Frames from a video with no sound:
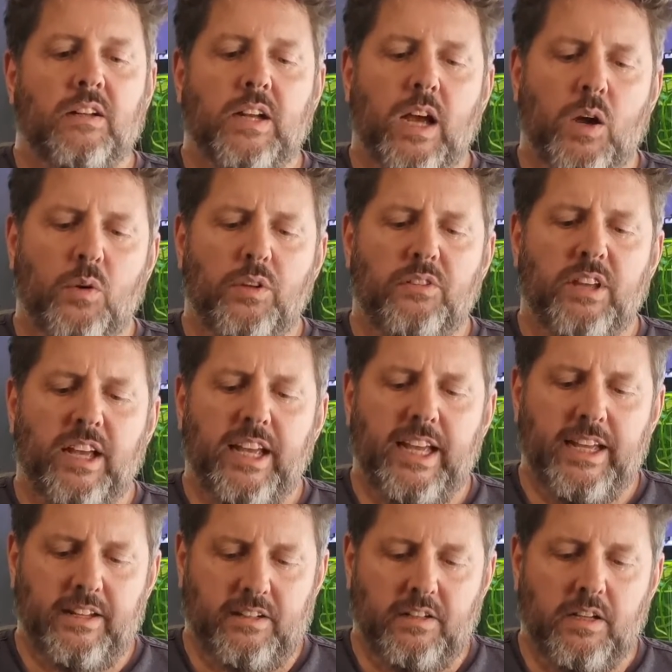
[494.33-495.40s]
Now in the
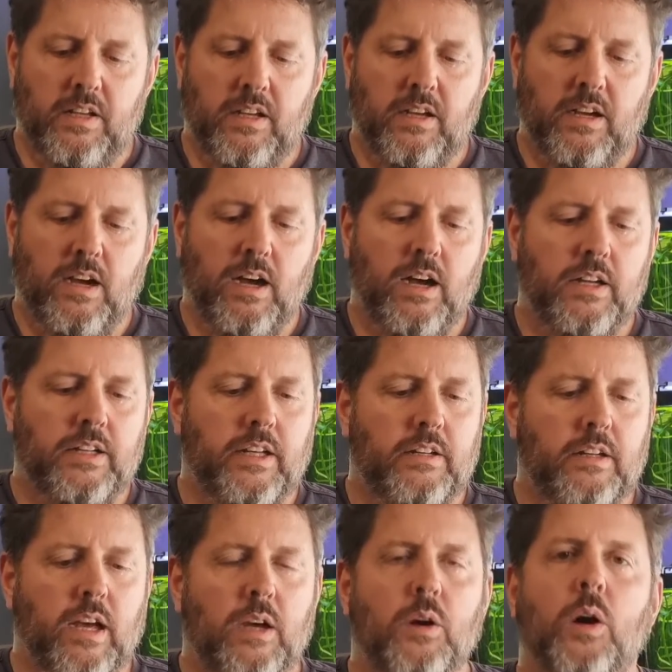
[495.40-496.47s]
end, I
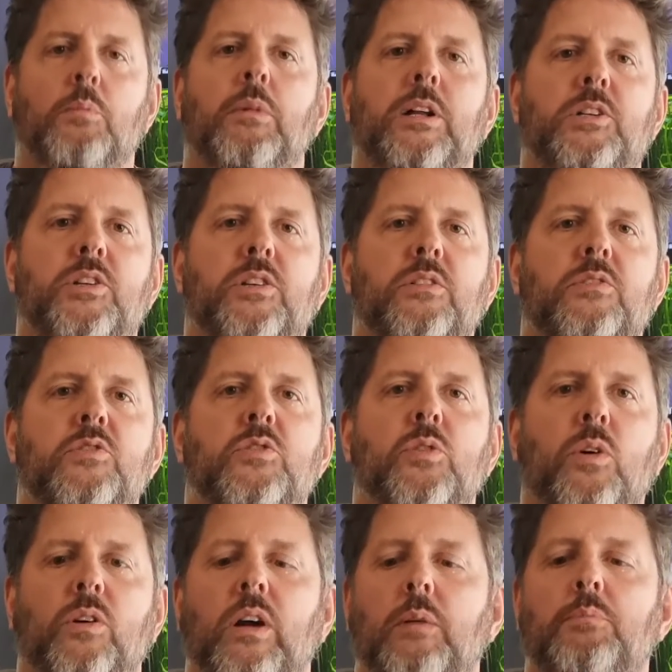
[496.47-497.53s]
don't know how much
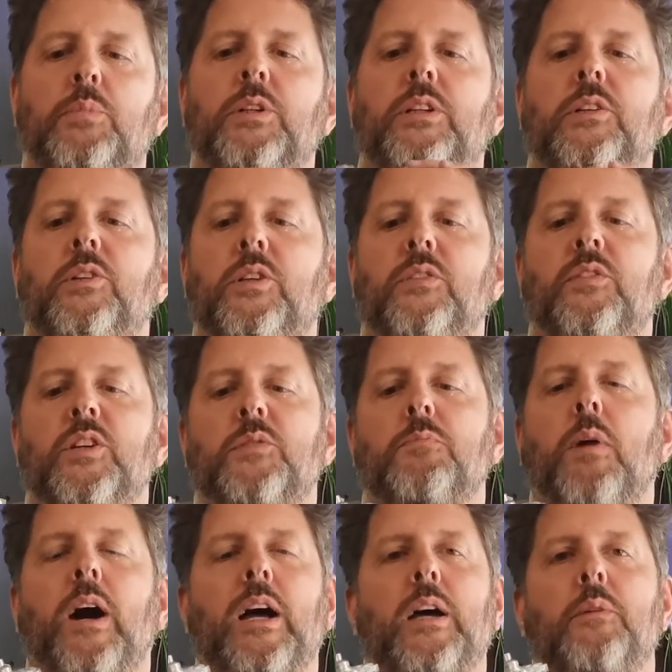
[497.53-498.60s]
stock I put into this
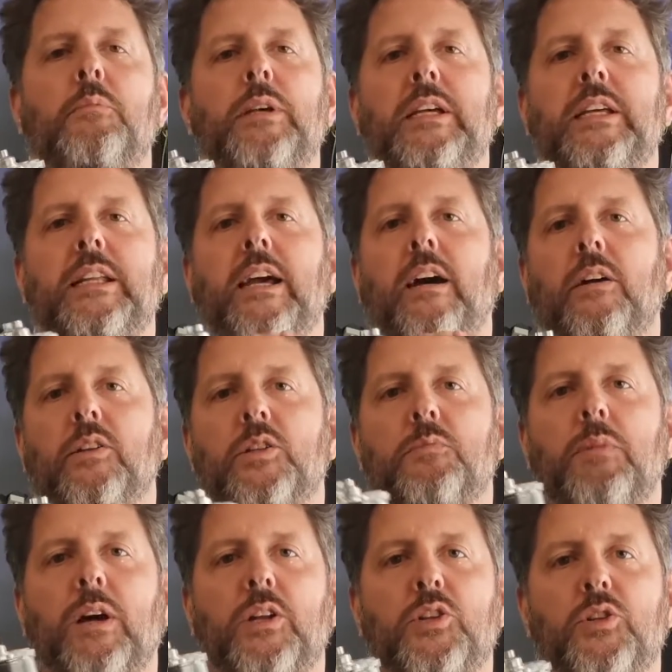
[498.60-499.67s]
biomedia and
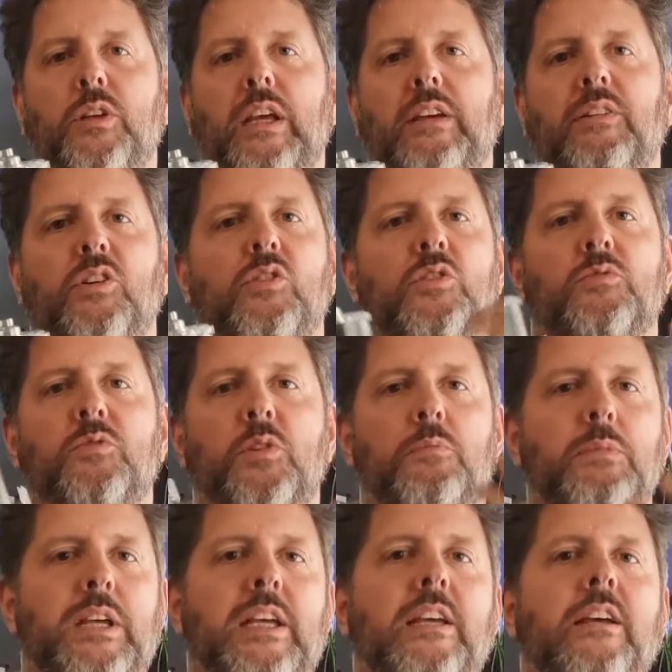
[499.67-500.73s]
sponge together, because to
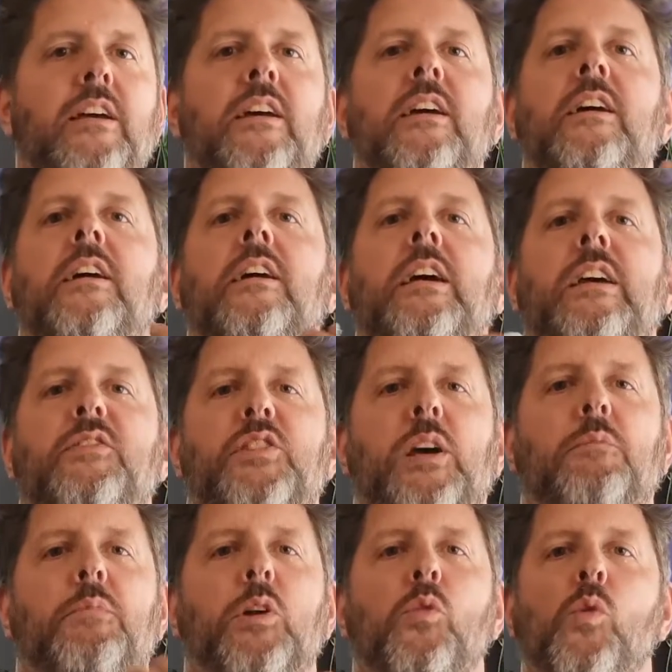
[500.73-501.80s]
me, if
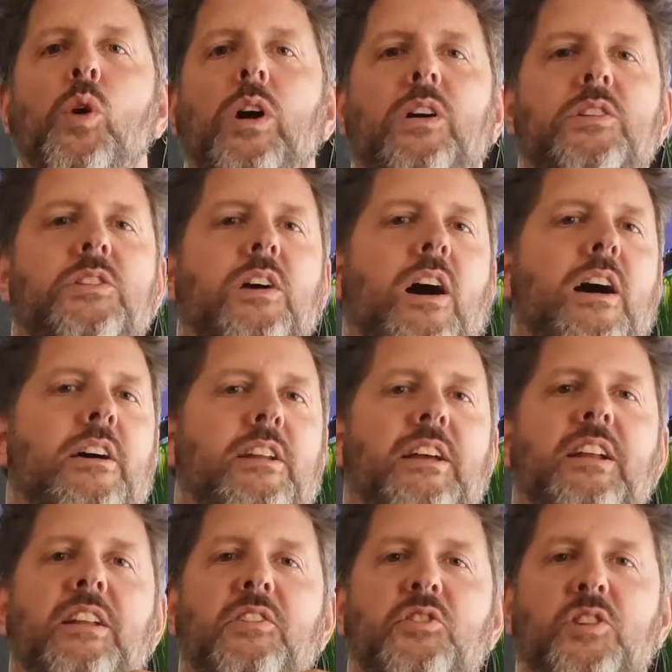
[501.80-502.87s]
something works, I
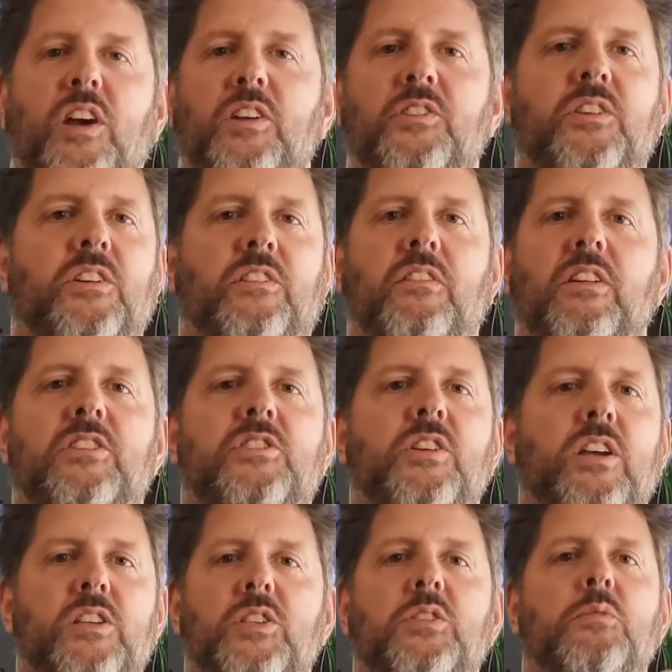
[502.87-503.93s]
rarely change it. That's
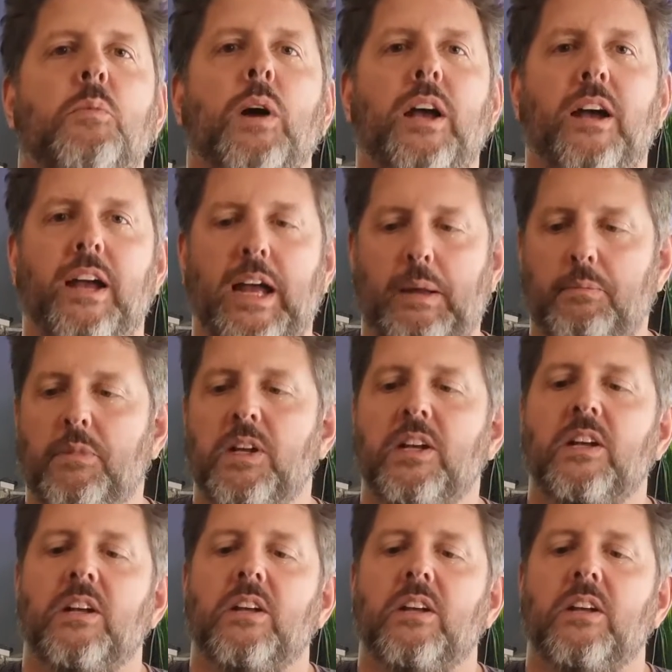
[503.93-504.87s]
just the way I am.